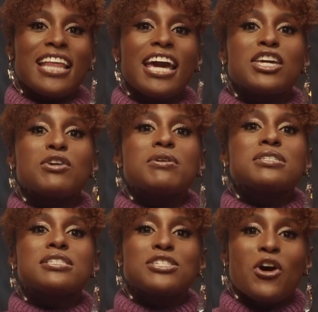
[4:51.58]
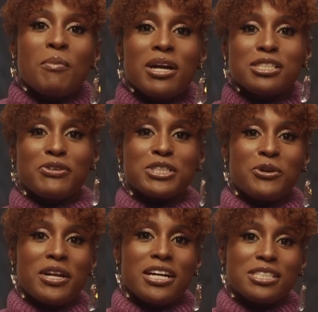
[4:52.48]
Thank you so much for
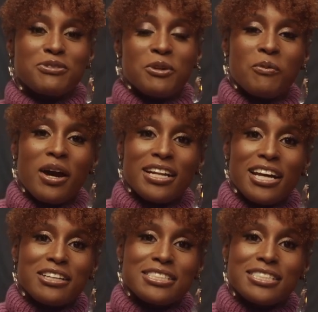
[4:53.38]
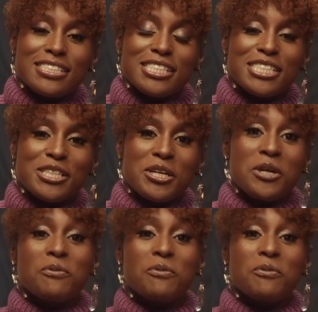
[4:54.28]
joining us for the Wind Downs this season.